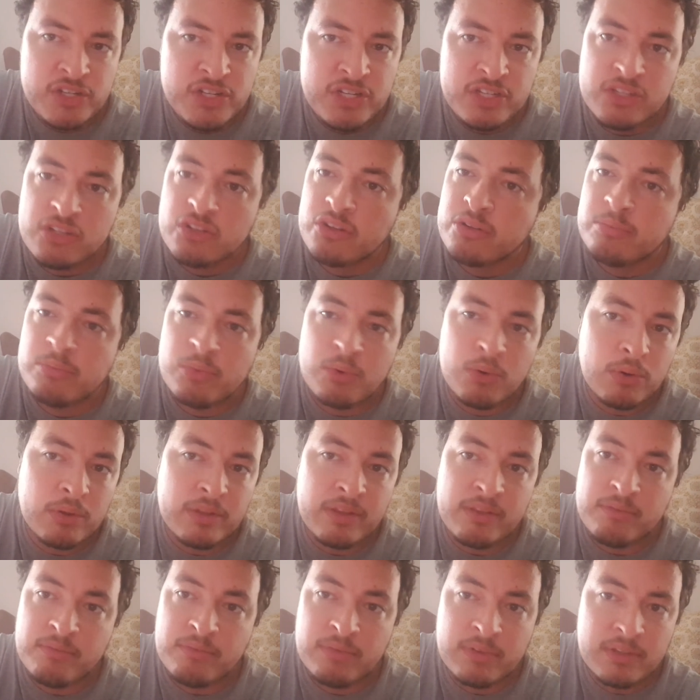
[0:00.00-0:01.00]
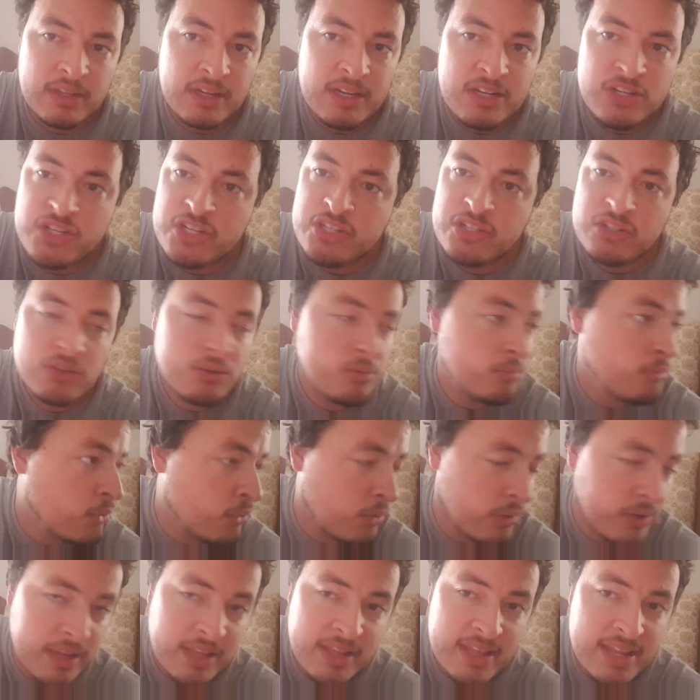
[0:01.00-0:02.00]
She's earned more than, and she's earned
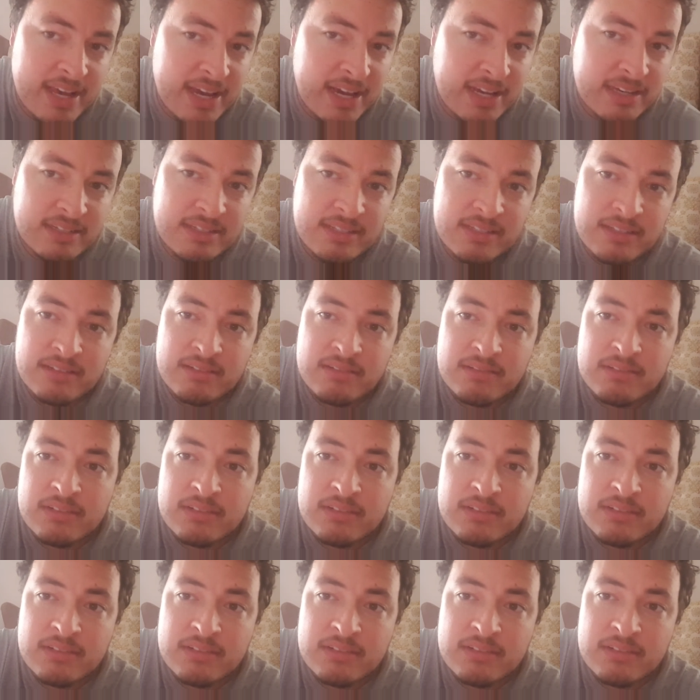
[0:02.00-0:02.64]
more than that.